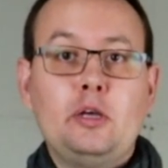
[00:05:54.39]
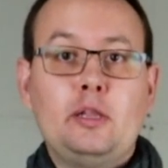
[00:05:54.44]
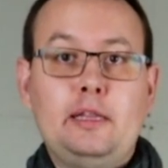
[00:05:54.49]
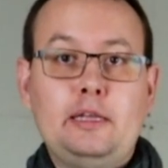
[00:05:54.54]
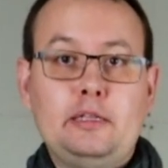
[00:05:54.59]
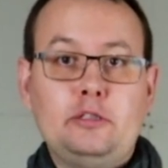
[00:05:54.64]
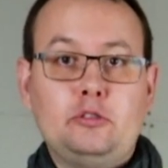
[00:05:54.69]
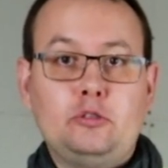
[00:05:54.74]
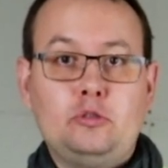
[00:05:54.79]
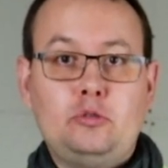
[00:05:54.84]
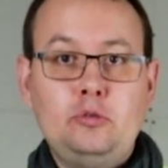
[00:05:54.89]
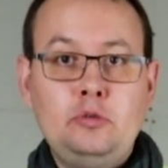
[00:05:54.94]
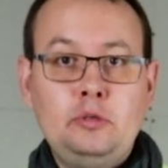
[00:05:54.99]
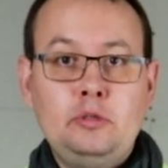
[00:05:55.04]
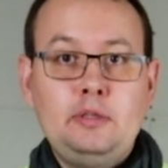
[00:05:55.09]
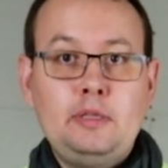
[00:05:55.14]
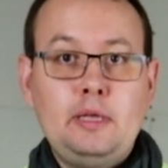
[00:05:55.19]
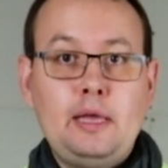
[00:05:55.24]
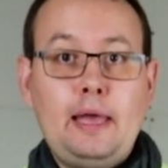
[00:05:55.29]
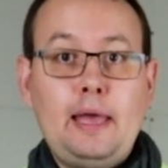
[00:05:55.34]
Let's do
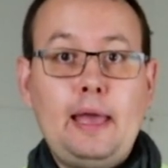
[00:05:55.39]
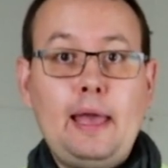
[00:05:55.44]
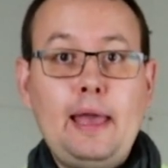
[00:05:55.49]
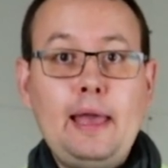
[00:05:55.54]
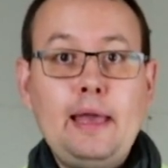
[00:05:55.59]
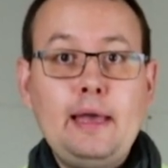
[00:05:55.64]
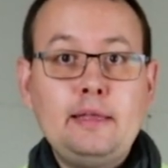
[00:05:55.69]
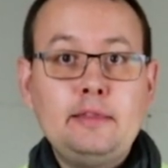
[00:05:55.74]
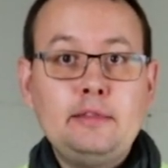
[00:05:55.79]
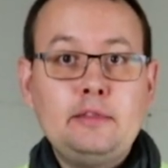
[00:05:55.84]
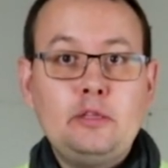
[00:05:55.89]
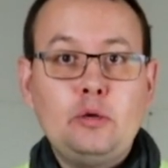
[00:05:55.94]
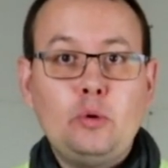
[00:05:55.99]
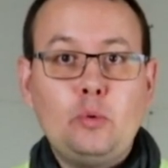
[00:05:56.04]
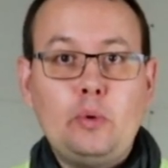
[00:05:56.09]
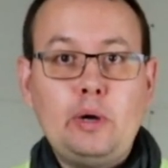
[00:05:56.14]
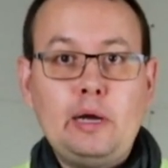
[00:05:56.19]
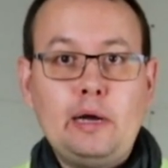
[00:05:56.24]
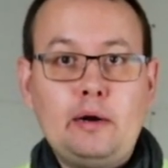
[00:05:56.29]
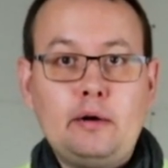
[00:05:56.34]
it, and
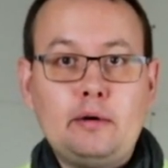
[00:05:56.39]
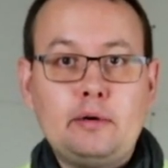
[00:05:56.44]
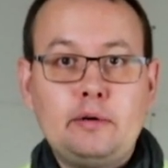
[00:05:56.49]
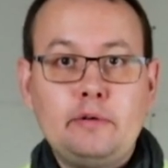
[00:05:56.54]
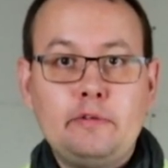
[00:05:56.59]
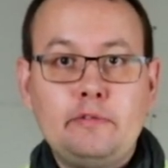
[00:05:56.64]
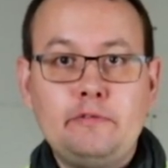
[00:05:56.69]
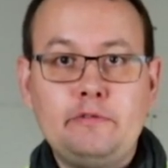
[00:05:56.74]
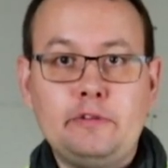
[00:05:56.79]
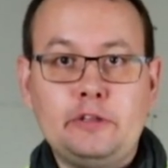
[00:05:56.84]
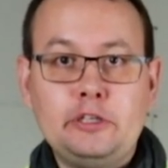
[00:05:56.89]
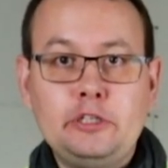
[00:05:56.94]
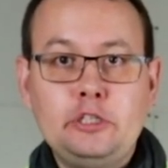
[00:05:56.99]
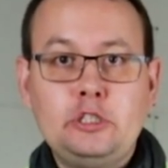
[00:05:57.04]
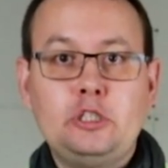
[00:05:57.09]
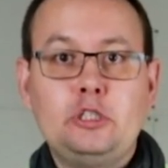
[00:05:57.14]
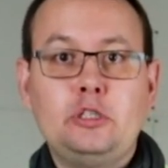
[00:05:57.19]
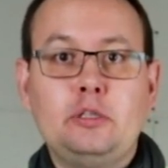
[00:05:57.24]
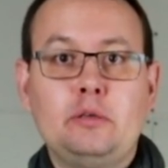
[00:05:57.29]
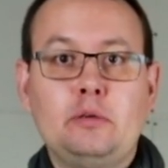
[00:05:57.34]
we are
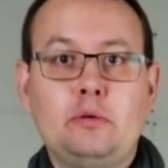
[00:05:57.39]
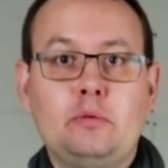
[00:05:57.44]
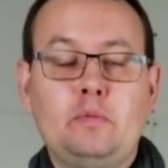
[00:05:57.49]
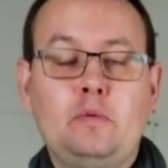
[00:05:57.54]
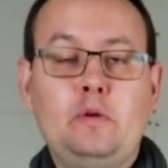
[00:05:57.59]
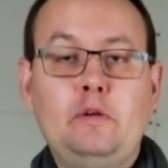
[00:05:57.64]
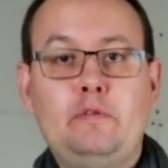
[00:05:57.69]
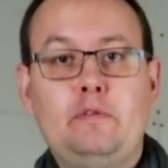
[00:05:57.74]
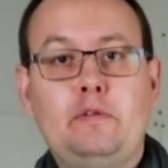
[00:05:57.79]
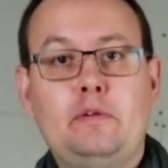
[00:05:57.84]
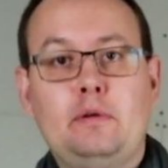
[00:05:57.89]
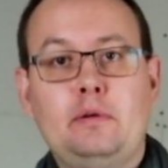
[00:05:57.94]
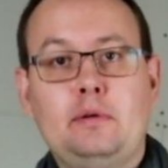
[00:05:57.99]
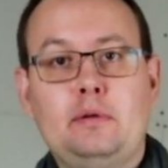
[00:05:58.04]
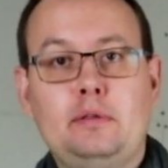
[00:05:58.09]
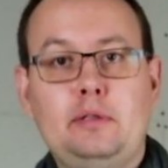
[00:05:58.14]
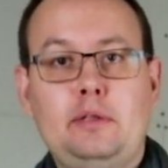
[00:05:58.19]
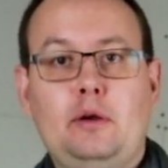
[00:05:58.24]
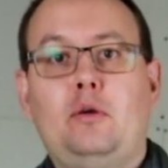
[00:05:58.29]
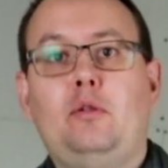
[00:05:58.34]
finished with
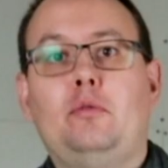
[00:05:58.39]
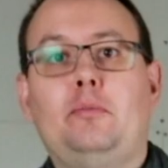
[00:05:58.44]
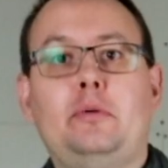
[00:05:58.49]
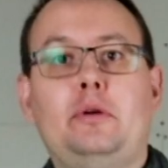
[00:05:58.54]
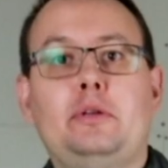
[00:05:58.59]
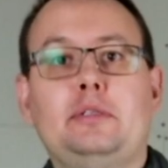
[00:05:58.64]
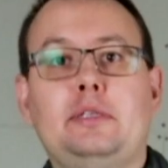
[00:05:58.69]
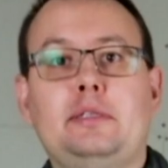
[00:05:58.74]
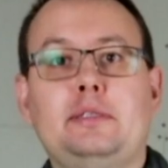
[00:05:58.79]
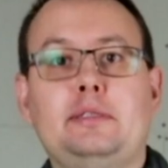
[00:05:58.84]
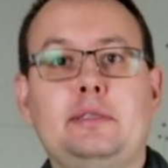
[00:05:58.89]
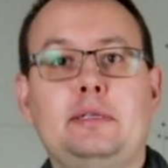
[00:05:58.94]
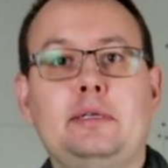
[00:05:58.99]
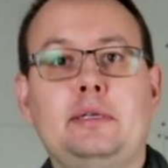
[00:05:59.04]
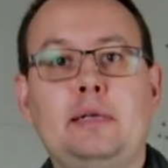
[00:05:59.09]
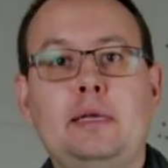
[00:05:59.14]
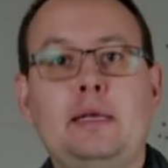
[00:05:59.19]
the whole process.